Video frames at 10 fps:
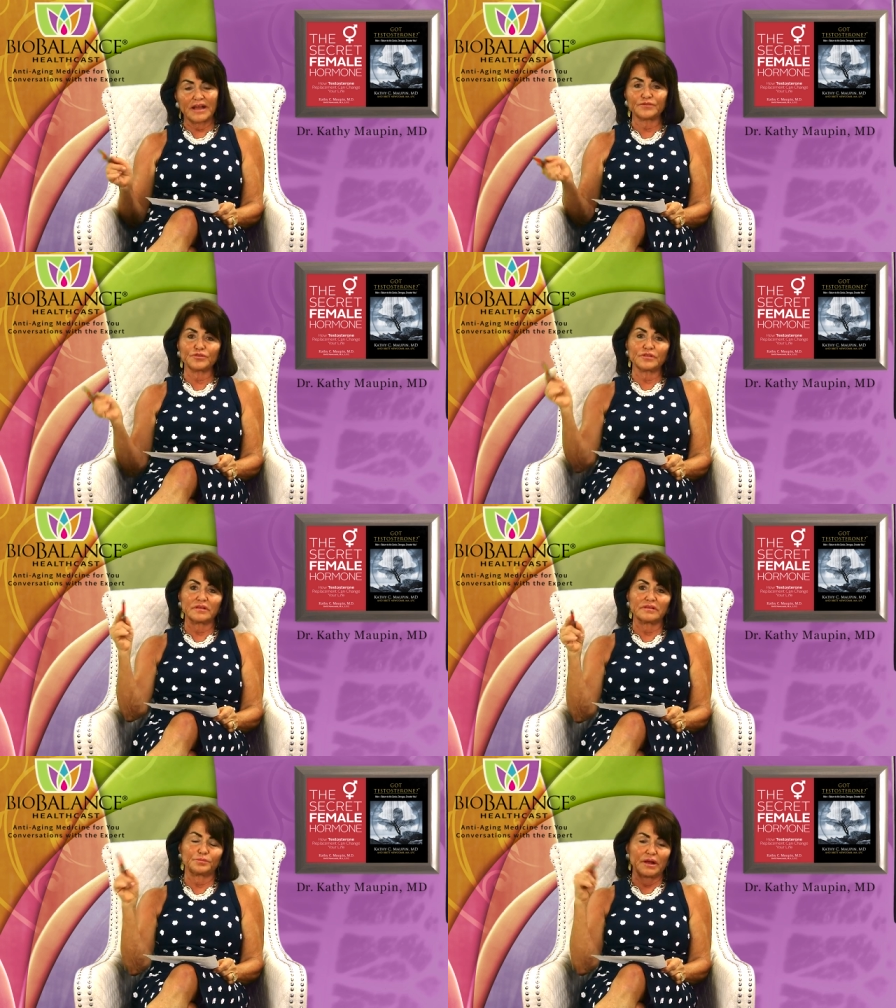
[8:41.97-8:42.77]
After
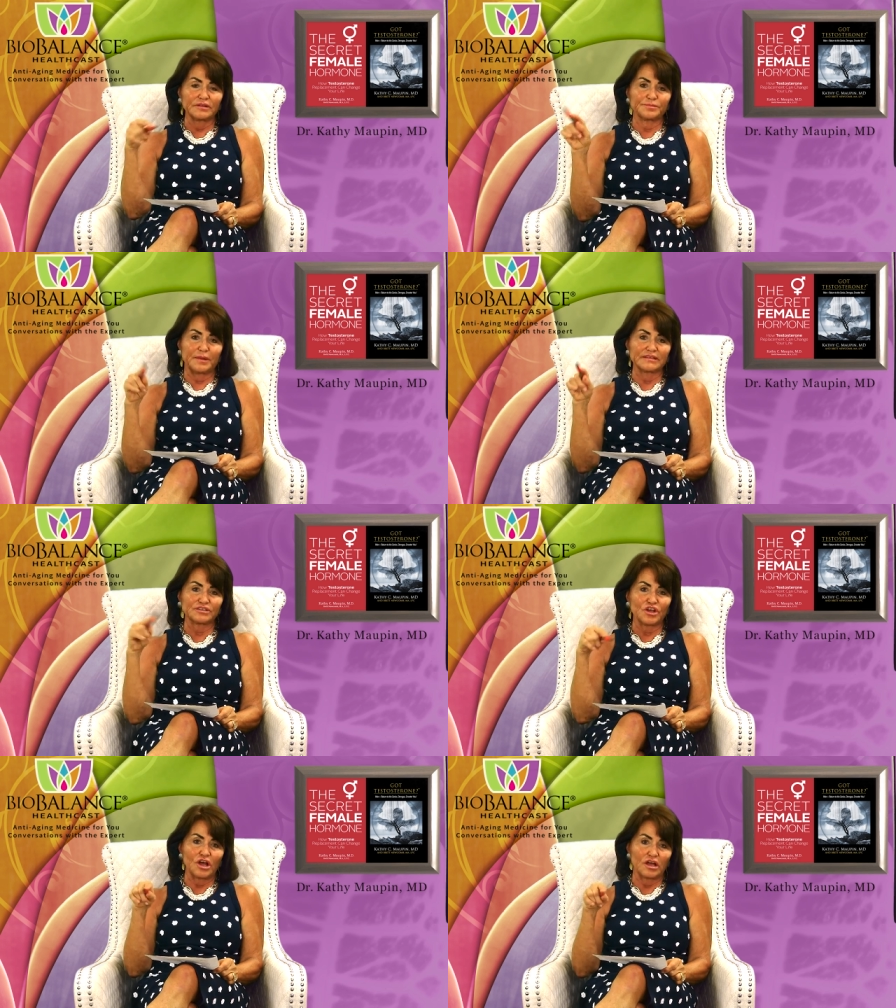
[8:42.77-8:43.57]
the brown spot's
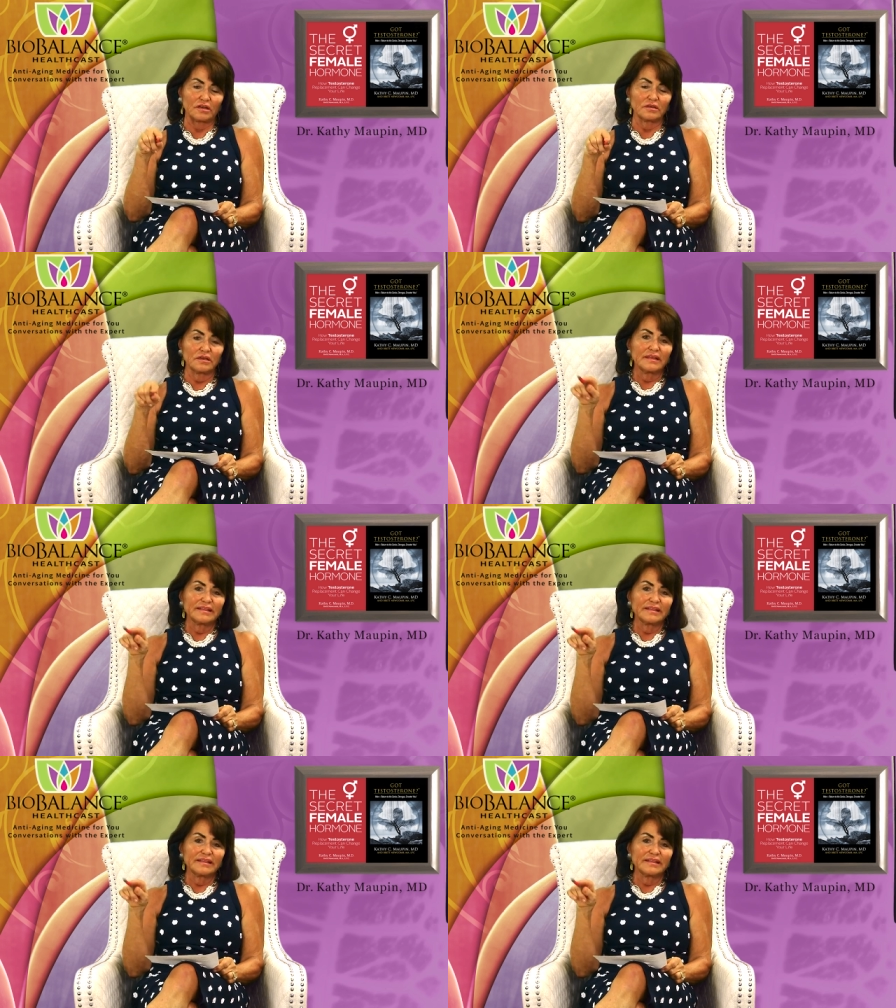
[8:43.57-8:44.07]
gone,